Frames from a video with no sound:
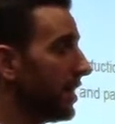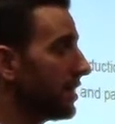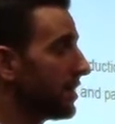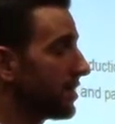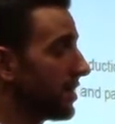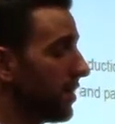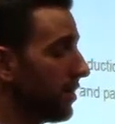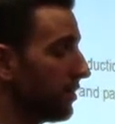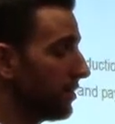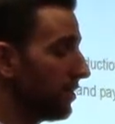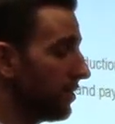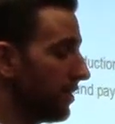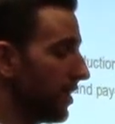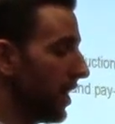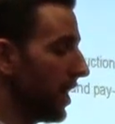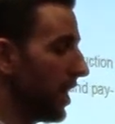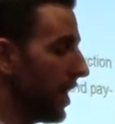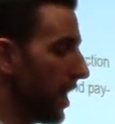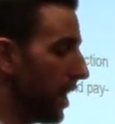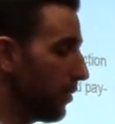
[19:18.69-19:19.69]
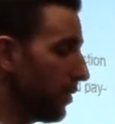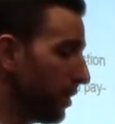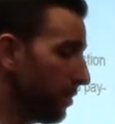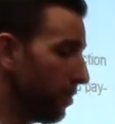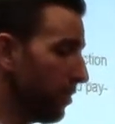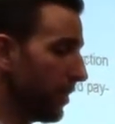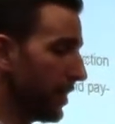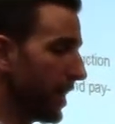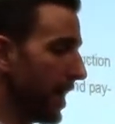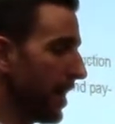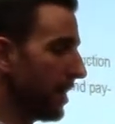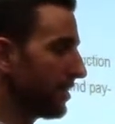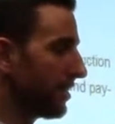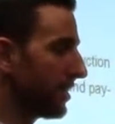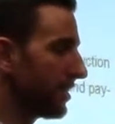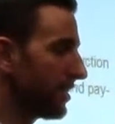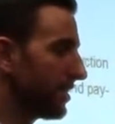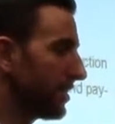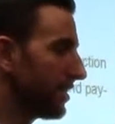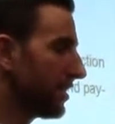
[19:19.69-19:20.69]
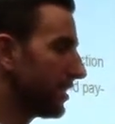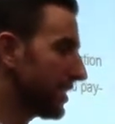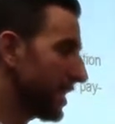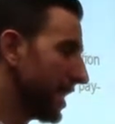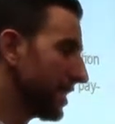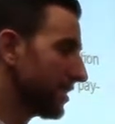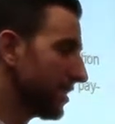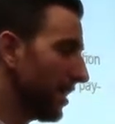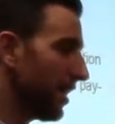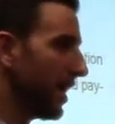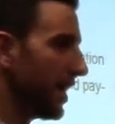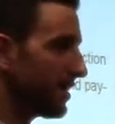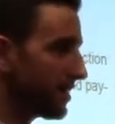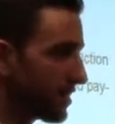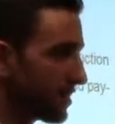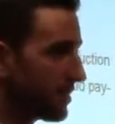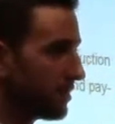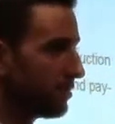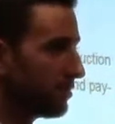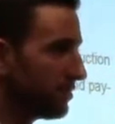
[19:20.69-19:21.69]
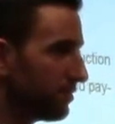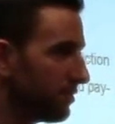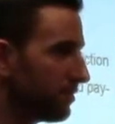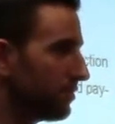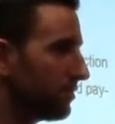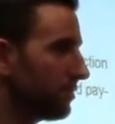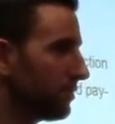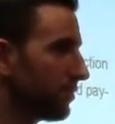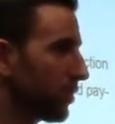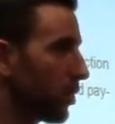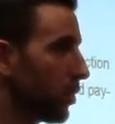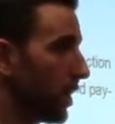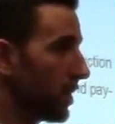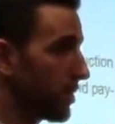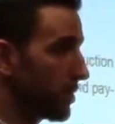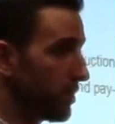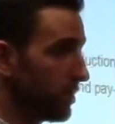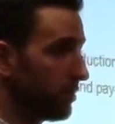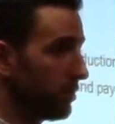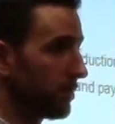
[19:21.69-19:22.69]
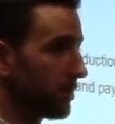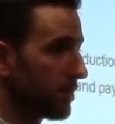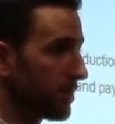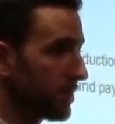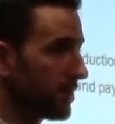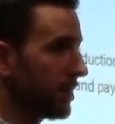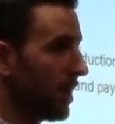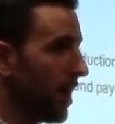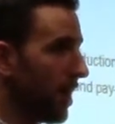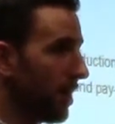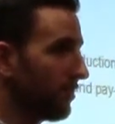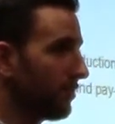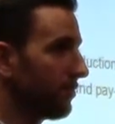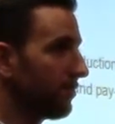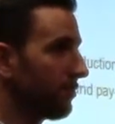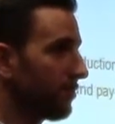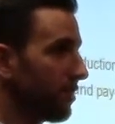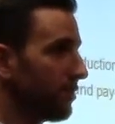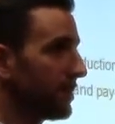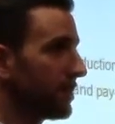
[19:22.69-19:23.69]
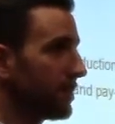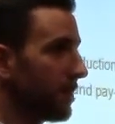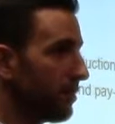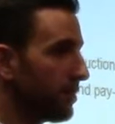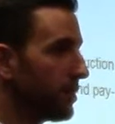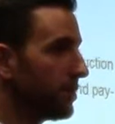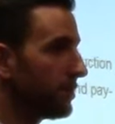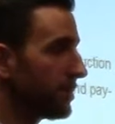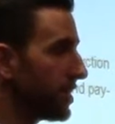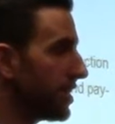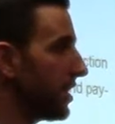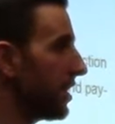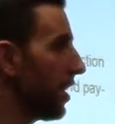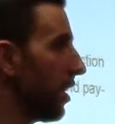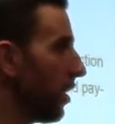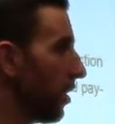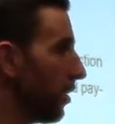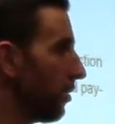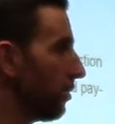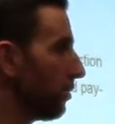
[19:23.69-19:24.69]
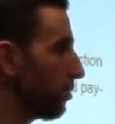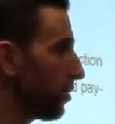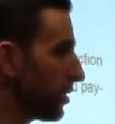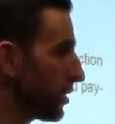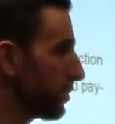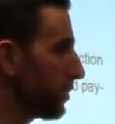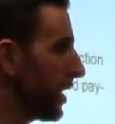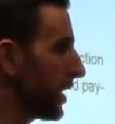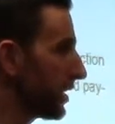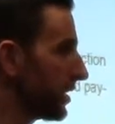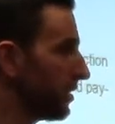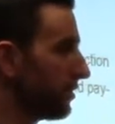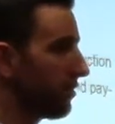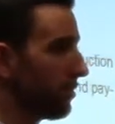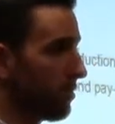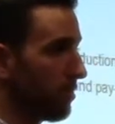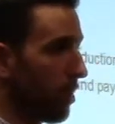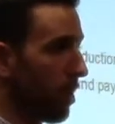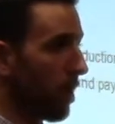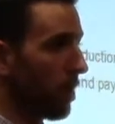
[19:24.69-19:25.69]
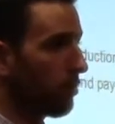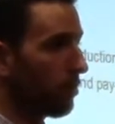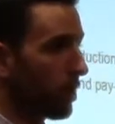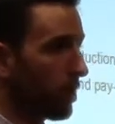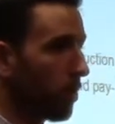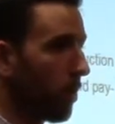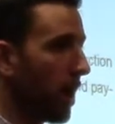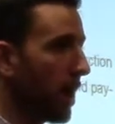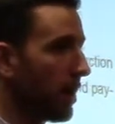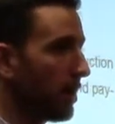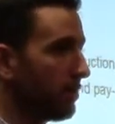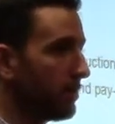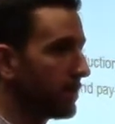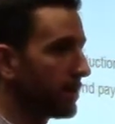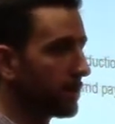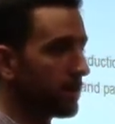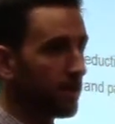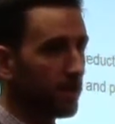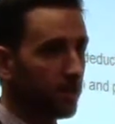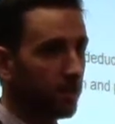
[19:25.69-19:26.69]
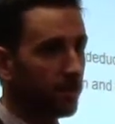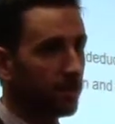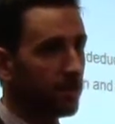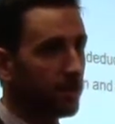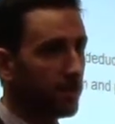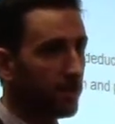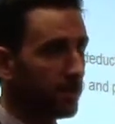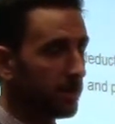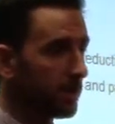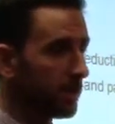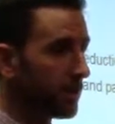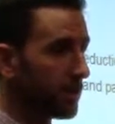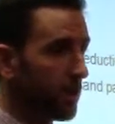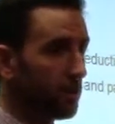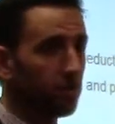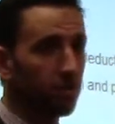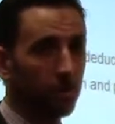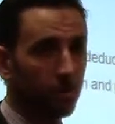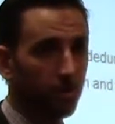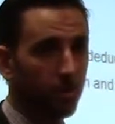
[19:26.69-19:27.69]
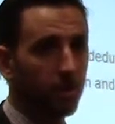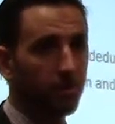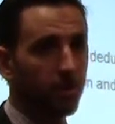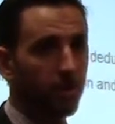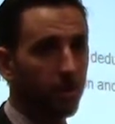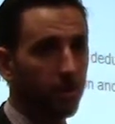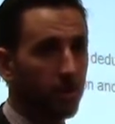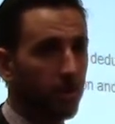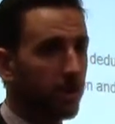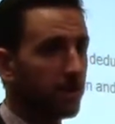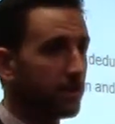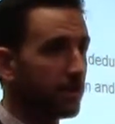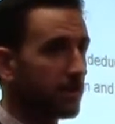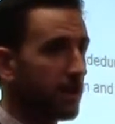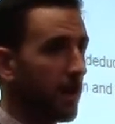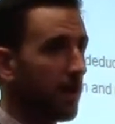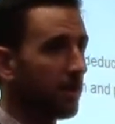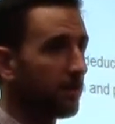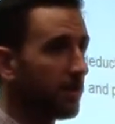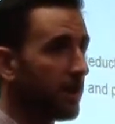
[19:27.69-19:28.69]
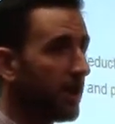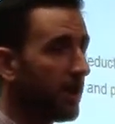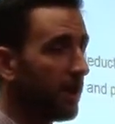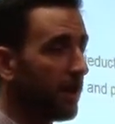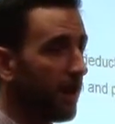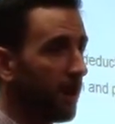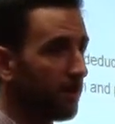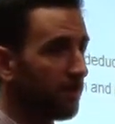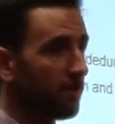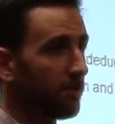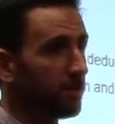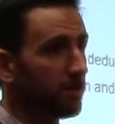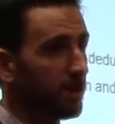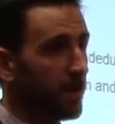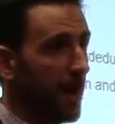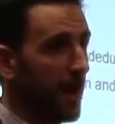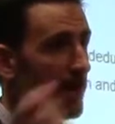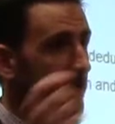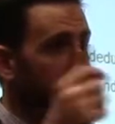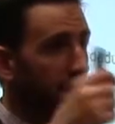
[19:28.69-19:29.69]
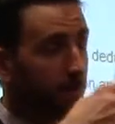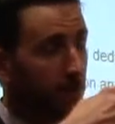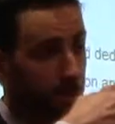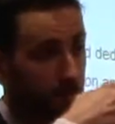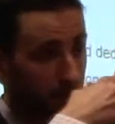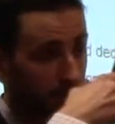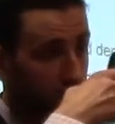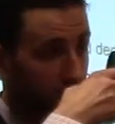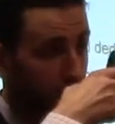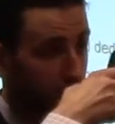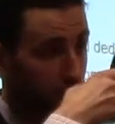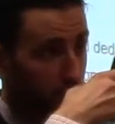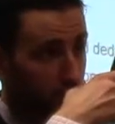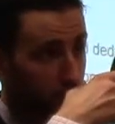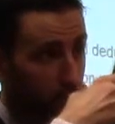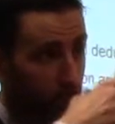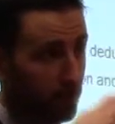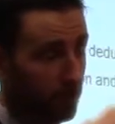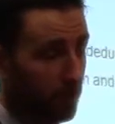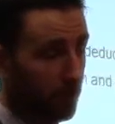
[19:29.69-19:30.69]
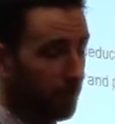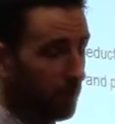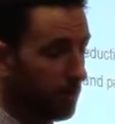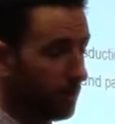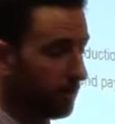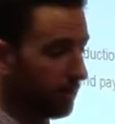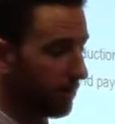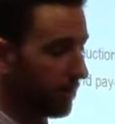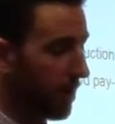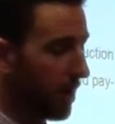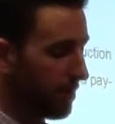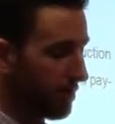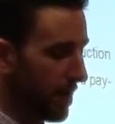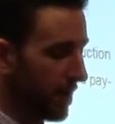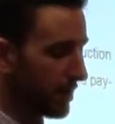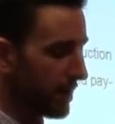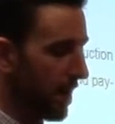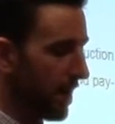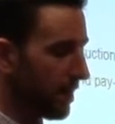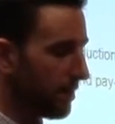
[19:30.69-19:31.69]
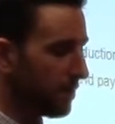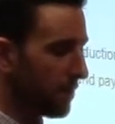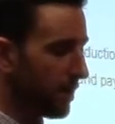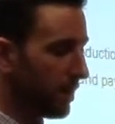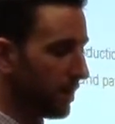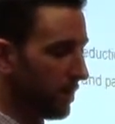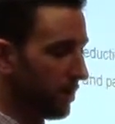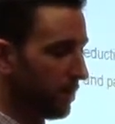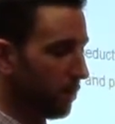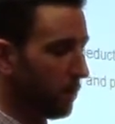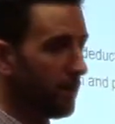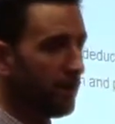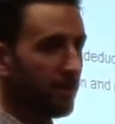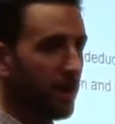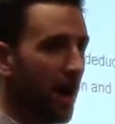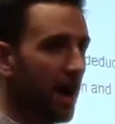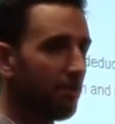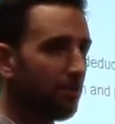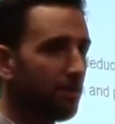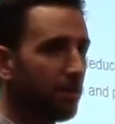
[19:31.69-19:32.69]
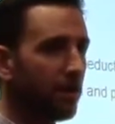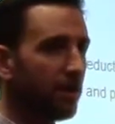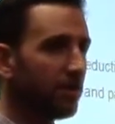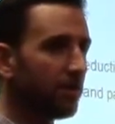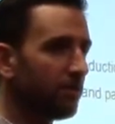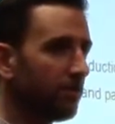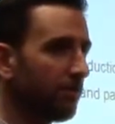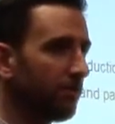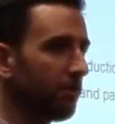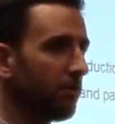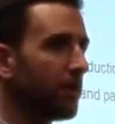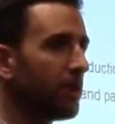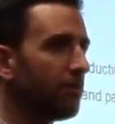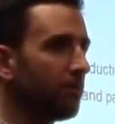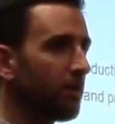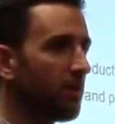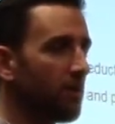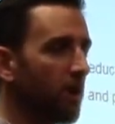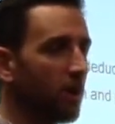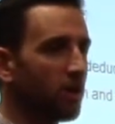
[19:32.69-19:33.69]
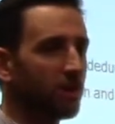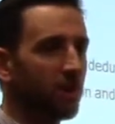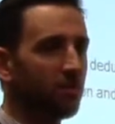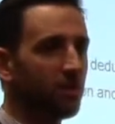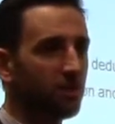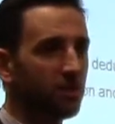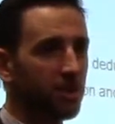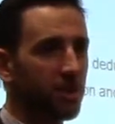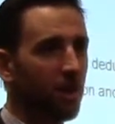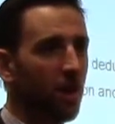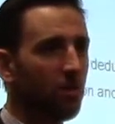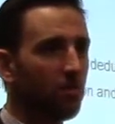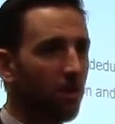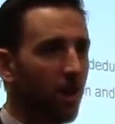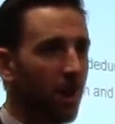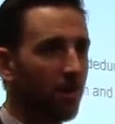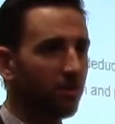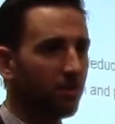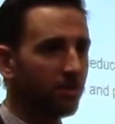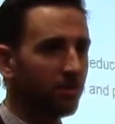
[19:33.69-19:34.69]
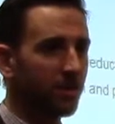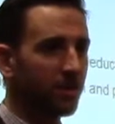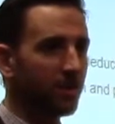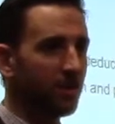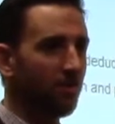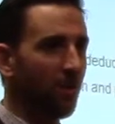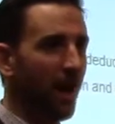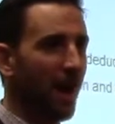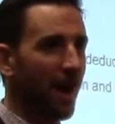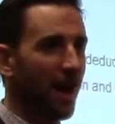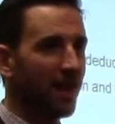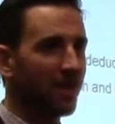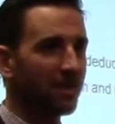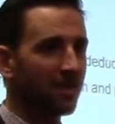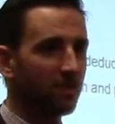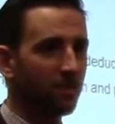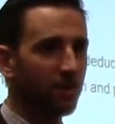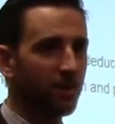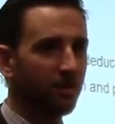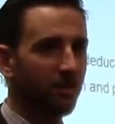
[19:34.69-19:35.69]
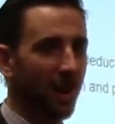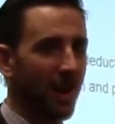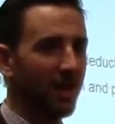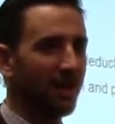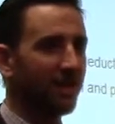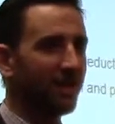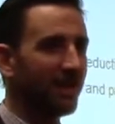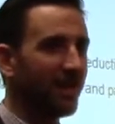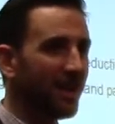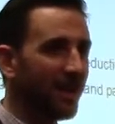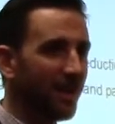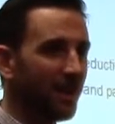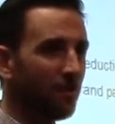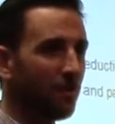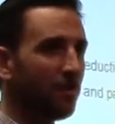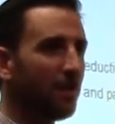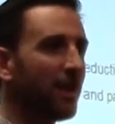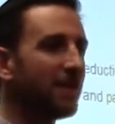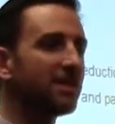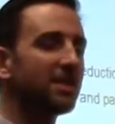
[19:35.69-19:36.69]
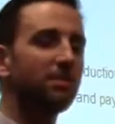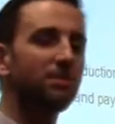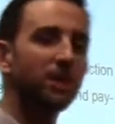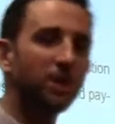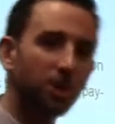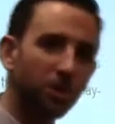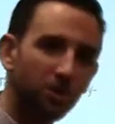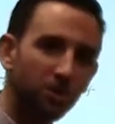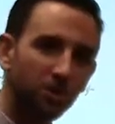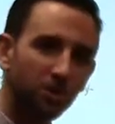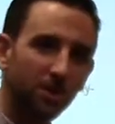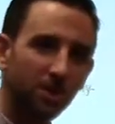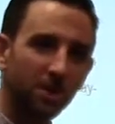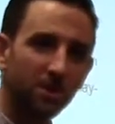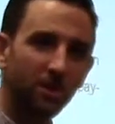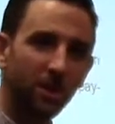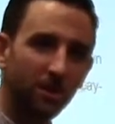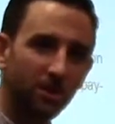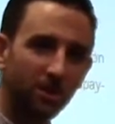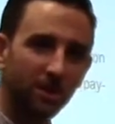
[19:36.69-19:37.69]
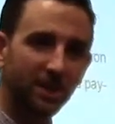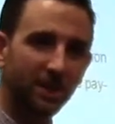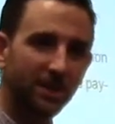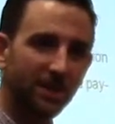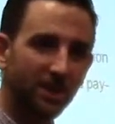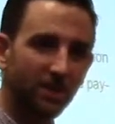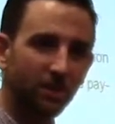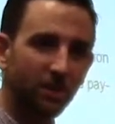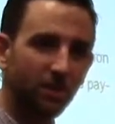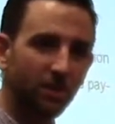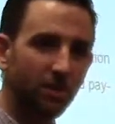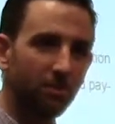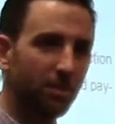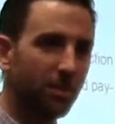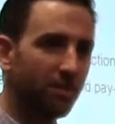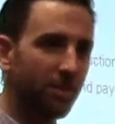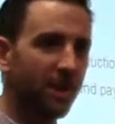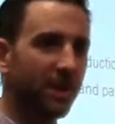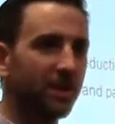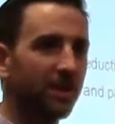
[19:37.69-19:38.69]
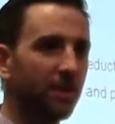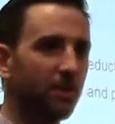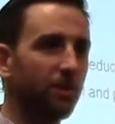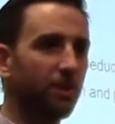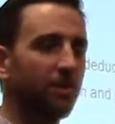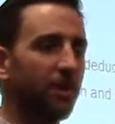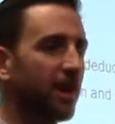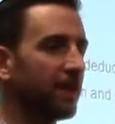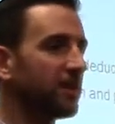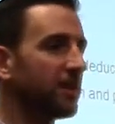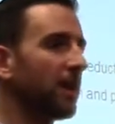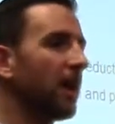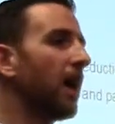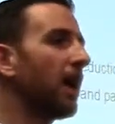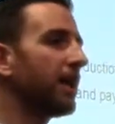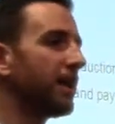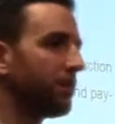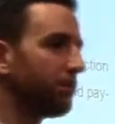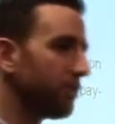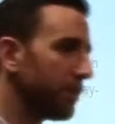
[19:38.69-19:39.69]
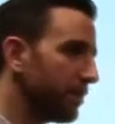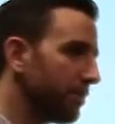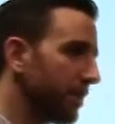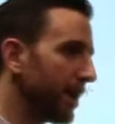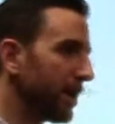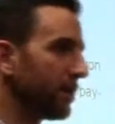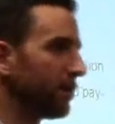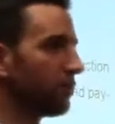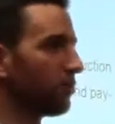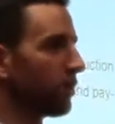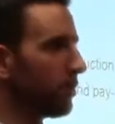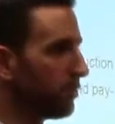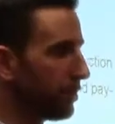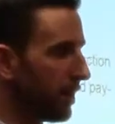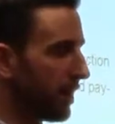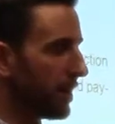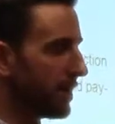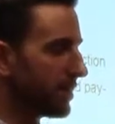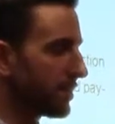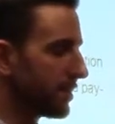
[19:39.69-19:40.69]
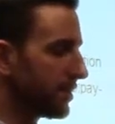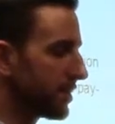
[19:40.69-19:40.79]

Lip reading: So I will point out that the tax law has some questionable stuff from a WTO perspective, from our requirements under the General Agreement on Trades and Tariff. And for the academic types in the room, if you've thought about that, we've not been free from our WTO problems in the past. We've had some issues with some other things that we've implemented that we've had to unimplement and replace.